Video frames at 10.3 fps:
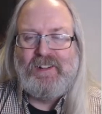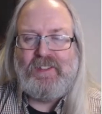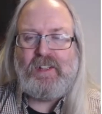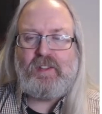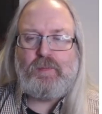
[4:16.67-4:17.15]

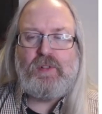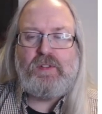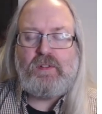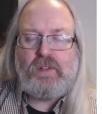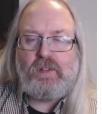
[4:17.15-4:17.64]
these
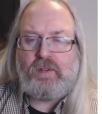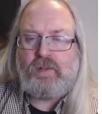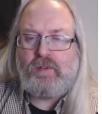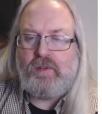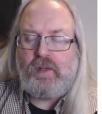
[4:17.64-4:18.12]
prison
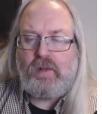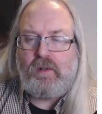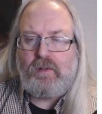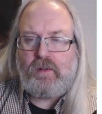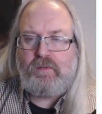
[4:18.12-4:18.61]
guards, they are
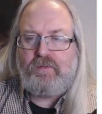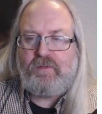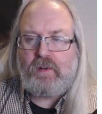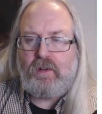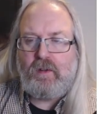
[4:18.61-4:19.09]
not
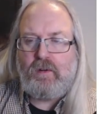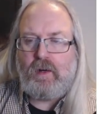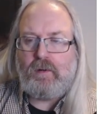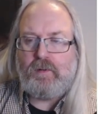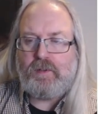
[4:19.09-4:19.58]
fucking
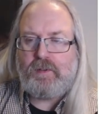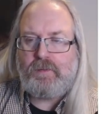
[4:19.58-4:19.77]
around.